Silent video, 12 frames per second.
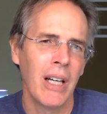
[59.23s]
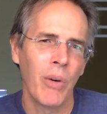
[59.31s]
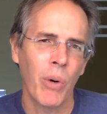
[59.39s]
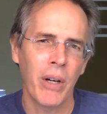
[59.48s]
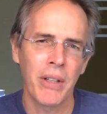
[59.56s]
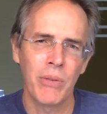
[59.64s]

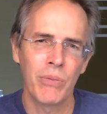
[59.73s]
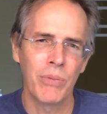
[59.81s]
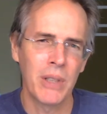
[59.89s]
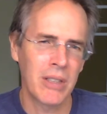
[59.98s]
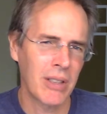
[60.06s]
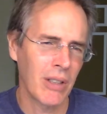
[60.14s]
while
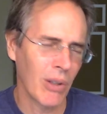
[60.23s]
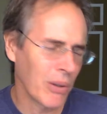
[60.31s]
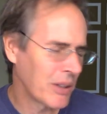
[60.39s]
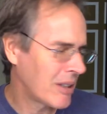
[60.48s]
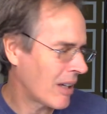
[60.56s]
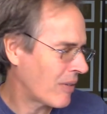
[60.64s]
this old
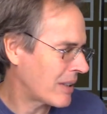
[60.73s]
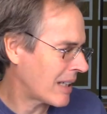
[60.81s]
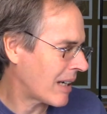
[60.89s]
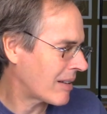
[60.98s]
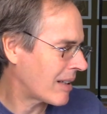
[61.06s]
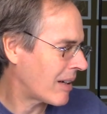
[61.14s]
stuff is
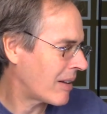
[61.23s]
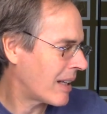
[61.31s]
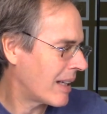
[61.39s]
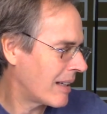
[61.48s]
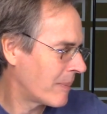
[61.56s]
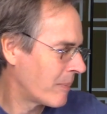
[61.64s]
out there
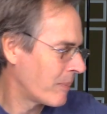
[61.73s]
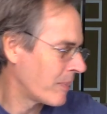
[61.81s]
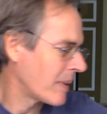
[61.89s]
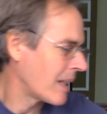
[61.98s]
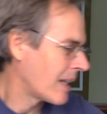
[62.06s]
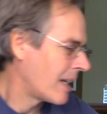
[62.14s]
that
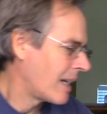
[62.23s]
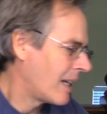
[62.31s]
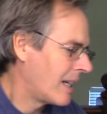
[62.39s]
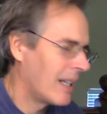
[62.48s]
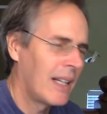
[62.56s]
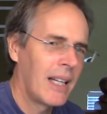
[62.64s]

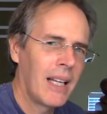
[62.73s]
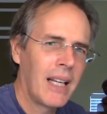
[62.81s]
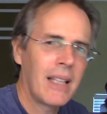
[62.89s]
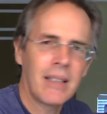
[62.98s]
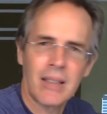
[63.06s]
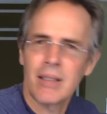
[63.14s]

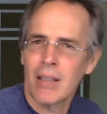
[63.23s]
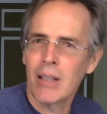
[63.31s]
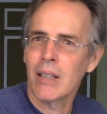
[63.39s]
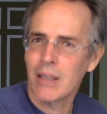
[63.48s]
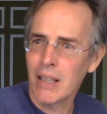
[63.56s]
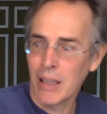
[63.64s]
is
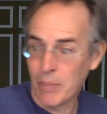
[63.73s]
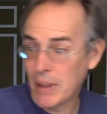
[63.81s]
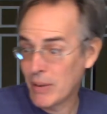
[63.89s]
going to be